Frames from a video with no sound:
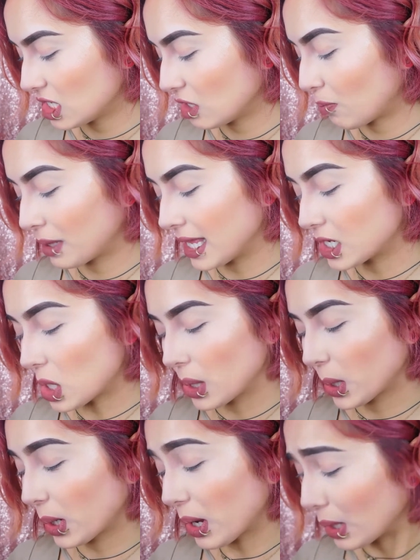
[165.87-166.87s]
to blend all
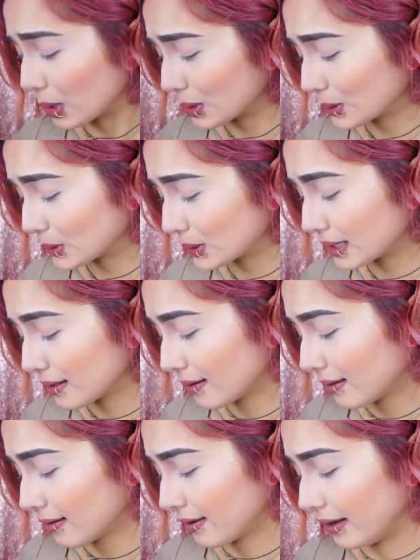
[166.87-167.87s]
the colors.
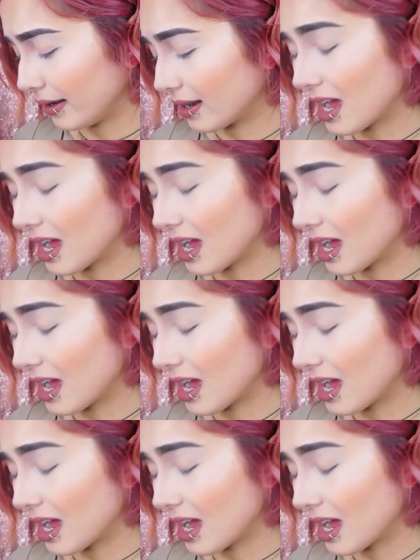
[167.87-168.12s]
Yeah,